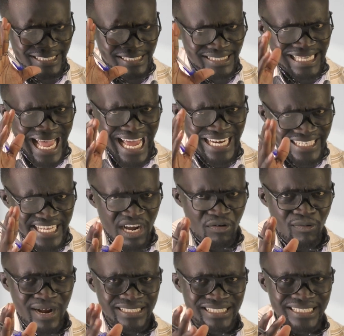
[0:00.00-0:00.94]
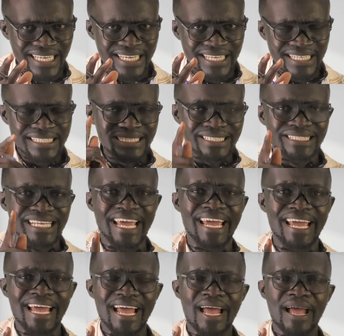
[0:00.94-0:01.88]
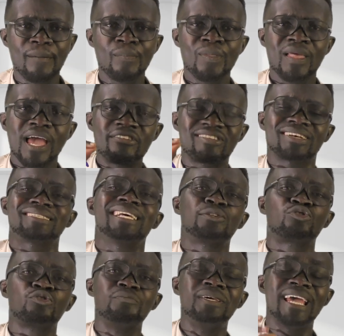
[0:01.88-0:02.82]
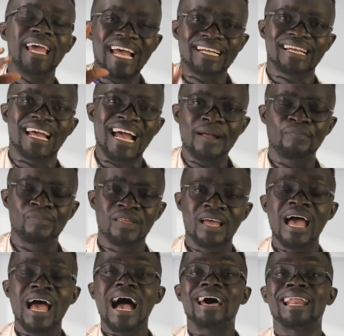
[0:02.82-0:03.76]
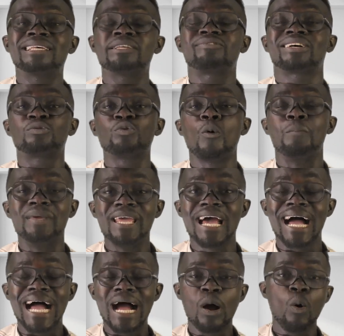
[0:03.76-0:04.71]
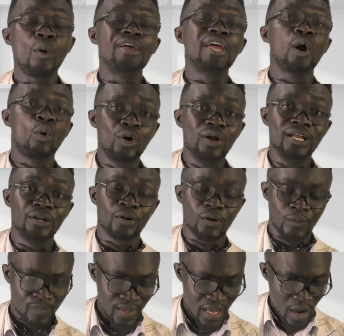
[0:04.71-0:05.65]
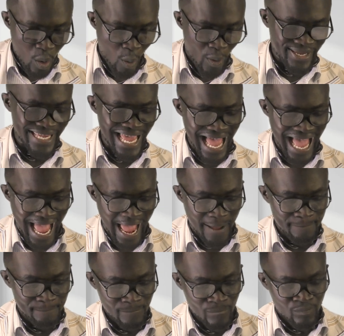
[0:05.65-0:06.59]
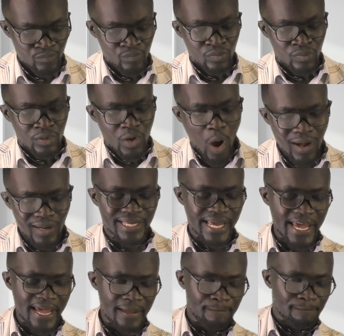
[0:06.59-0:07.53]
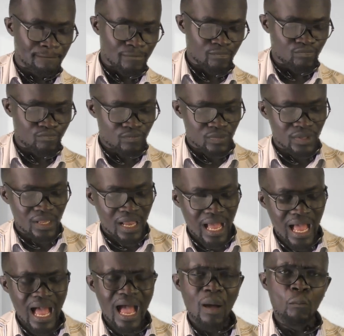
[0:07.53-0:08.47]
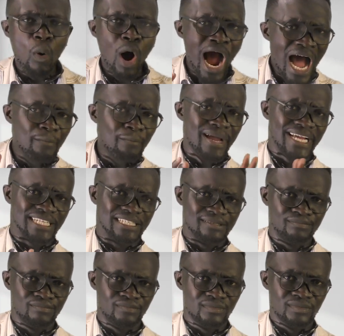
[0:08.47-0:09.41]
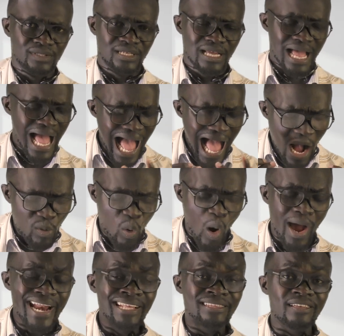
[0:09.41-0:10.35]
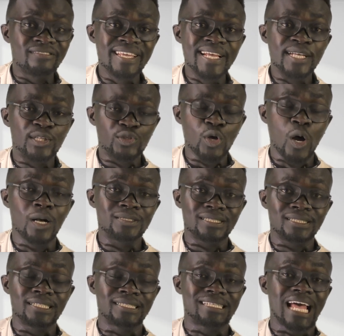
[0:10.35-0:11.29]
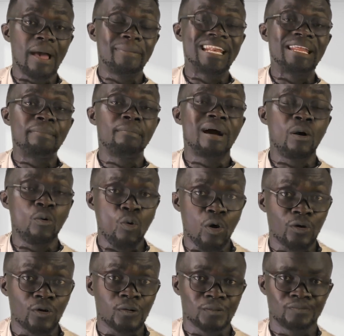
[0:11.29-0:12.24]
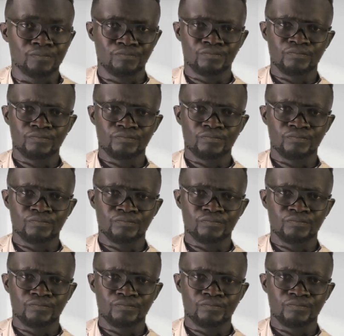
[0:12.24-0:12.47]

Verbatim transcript: Sadia will say, say. It can say to me, Eka, and I can say, Obia, or you holy no, oh yeah. Okay, Muhammad, according to these sources, I made a mawano.